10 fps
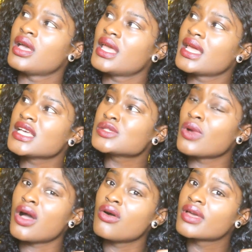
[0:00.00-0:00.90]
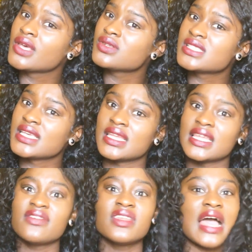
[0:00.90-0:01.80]
And I guess we're all guilty in it.
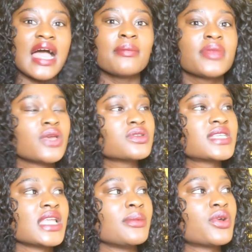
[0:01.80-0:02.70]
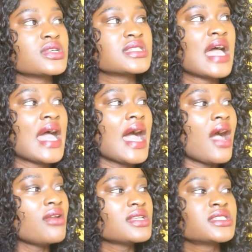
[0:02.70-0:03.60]
Even I'm guilty in it, because
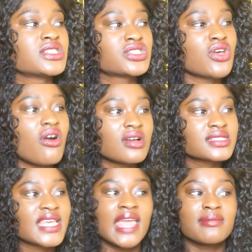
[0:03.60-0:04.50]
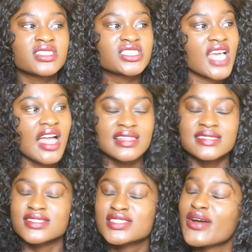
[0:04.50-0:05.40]
I would listen to songs. K Michelle is
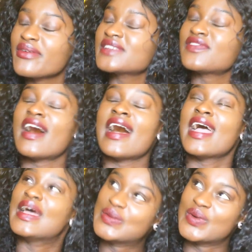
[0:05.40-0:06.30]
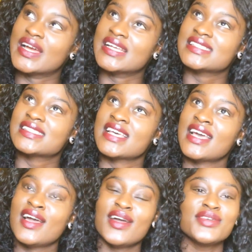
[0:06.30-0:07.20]
notorious for her N-words.
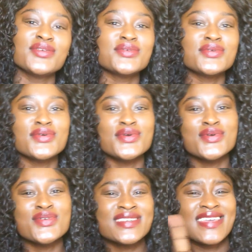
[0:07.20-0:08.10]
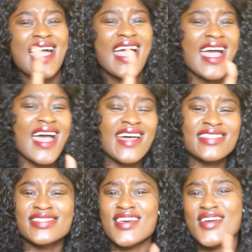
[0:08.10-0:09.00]
You
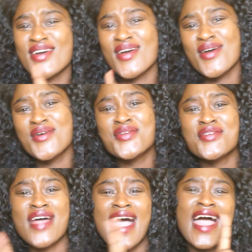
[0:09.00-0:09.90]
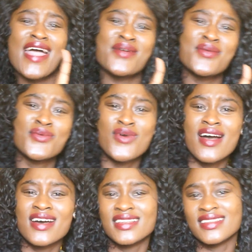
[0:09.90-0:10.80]
got the right
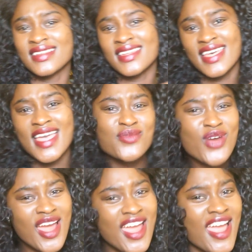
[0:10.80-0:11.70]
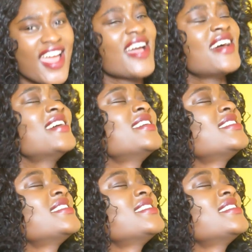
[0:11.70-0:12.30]
one. N-word.